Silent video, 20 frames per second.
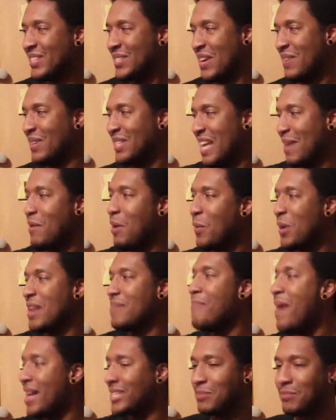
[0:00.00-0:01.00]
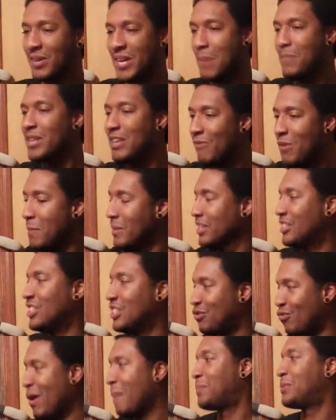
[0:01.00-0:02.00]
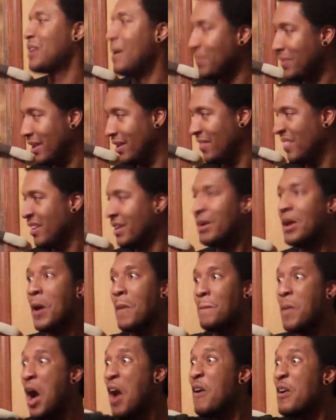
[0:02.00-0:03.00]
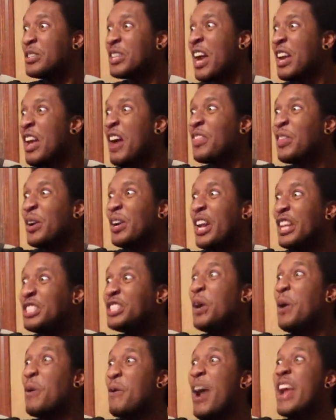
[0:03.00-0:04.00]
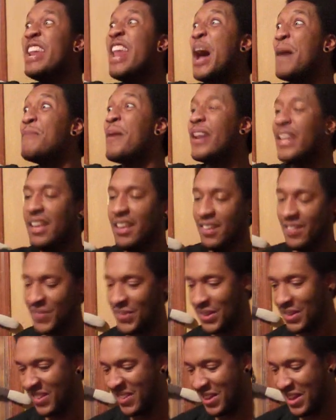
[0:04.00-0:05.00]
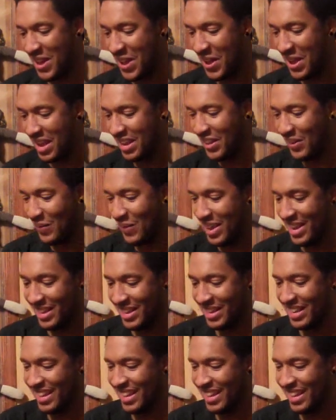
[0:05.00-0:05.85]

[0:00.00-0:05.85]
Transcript: so every time I want a match, I'm gonna come in your room and just rip something. got Capcom 3, let's do it right now, buddy. Uh, anyway.